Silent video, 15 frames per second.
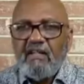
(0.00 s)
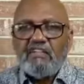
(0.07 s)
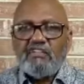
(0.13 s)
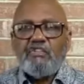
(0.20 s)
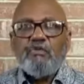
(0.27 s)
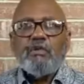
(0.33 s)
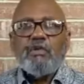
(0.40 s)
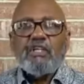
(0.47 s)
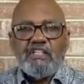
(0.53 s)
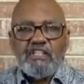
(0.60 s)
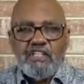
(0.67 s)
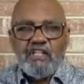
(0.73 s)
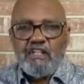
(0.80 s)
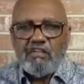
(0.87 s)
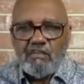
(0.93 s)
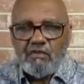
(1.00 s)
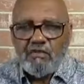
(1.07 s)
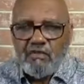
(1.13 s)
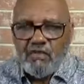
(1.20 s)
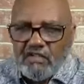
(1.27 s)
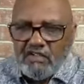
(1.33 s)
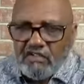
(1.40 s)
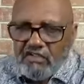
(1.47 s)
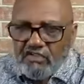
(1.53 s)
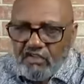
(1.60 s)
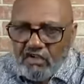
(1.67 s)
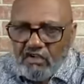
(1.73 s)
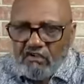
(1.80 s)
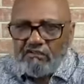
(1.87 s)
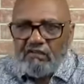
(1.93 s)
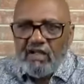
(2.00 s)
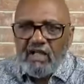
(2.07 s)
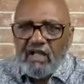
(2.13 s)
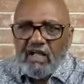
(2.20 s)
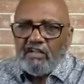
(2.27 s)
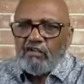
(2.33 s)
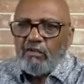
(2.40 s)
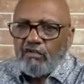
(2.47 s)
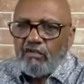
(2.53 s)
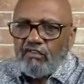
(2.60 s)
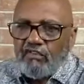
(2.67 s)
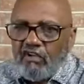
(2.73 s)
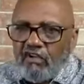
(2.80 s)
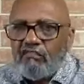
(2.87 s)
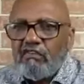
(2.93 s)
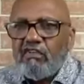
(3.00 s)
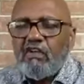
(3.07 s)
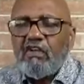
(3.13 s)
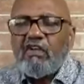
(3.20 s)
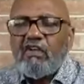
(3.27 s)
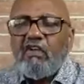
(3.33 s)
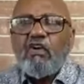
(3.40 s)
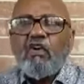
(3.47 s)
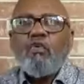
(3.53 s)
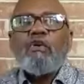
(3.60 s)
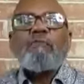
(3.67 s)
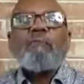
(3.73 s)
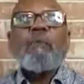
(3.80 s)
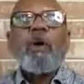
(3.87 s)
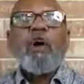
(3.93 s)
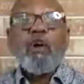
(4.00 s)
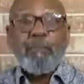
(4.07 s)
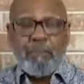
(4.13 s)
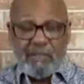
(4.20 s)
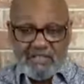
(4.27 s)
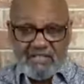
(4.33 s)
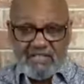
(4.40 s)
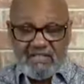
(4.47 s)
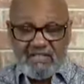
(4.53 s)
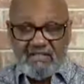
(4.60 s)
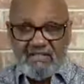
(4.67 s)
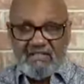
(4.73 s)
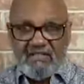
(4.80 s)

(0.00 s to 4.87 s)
that you will continue to serve and you will serve with purpose,